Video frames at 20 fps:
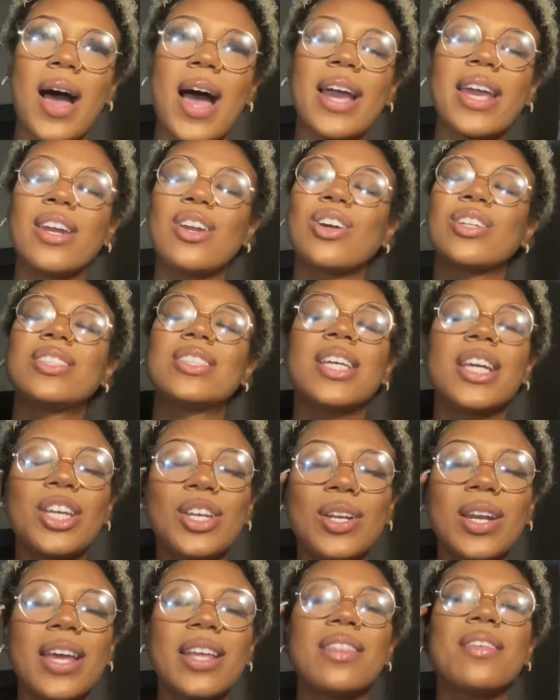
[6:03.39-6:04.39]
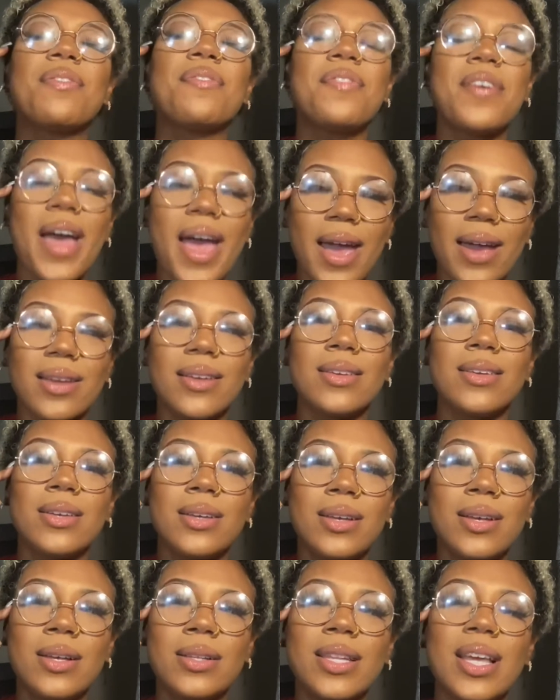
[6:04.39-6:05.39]
I can articulate the fact
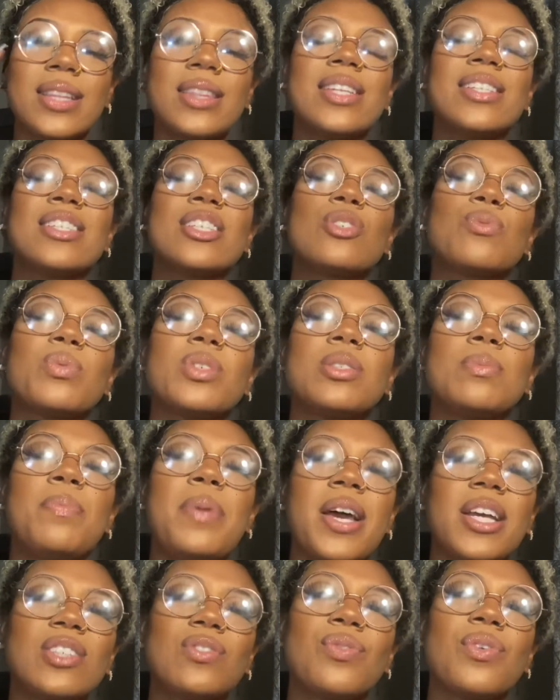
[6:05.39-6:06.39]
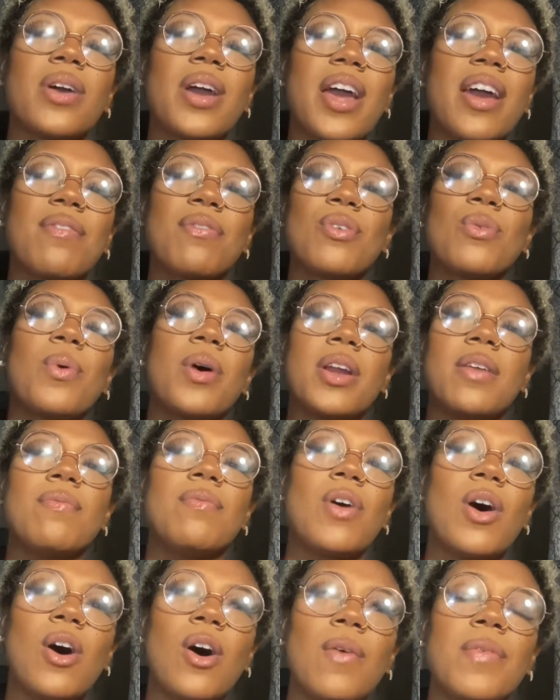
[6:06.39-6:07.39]
that this is what's best for everyone
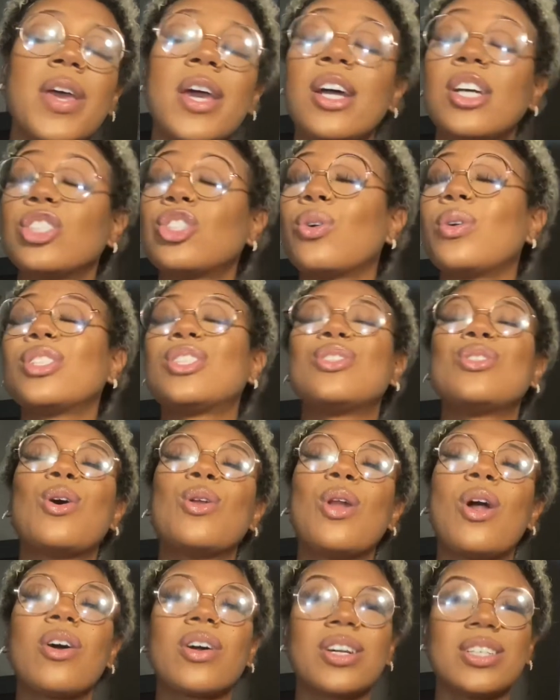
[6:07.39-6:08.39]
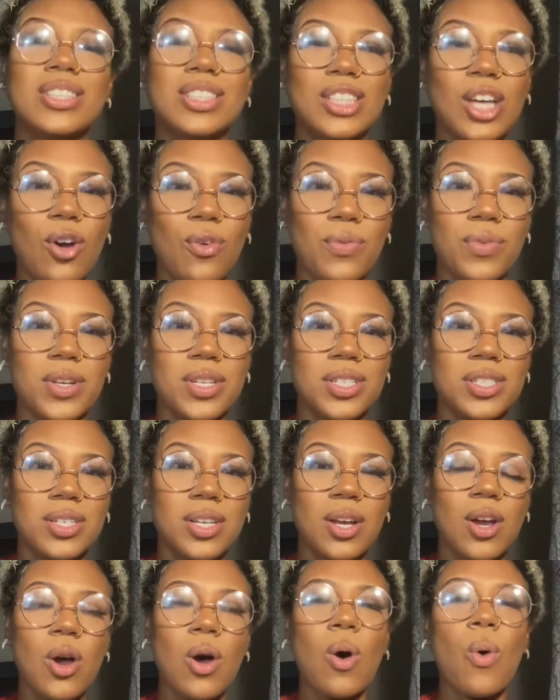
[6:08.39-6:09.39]
involved. So it's no longer selfish
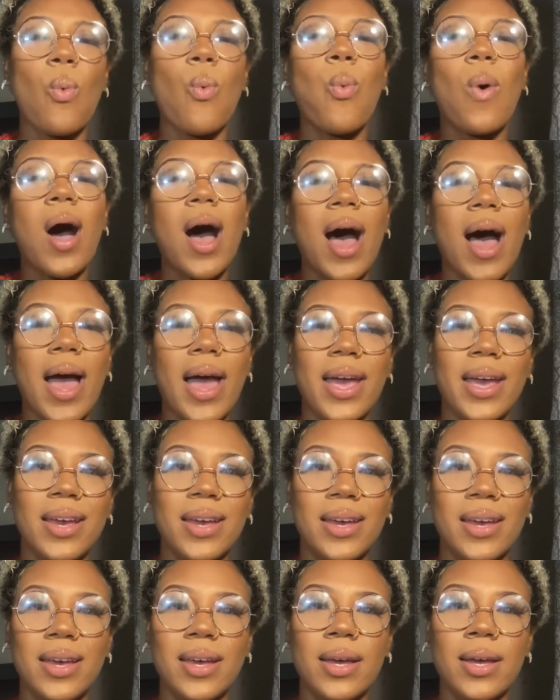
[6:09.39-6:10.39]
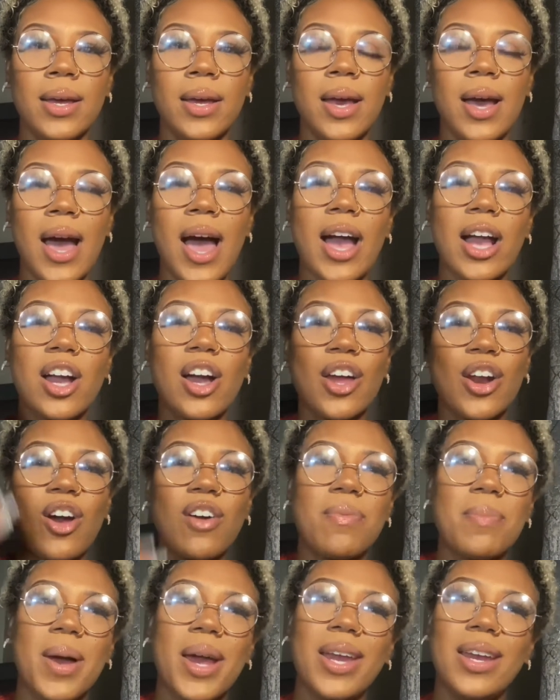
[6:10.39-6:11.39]
why I cut
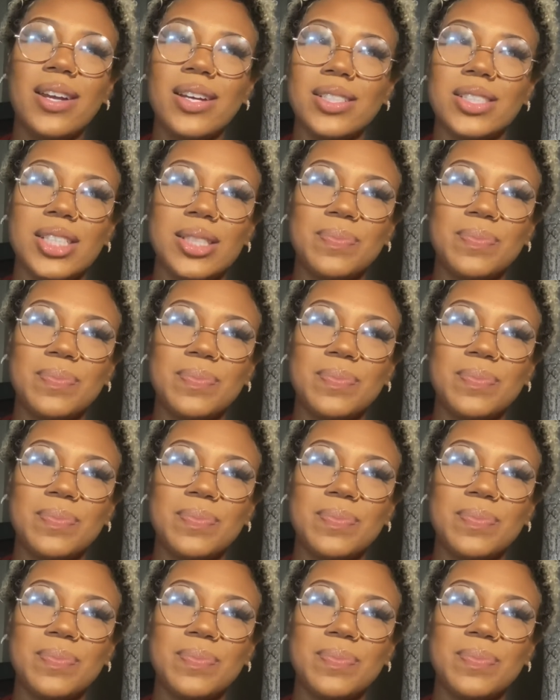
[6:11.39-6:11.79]
off my energy.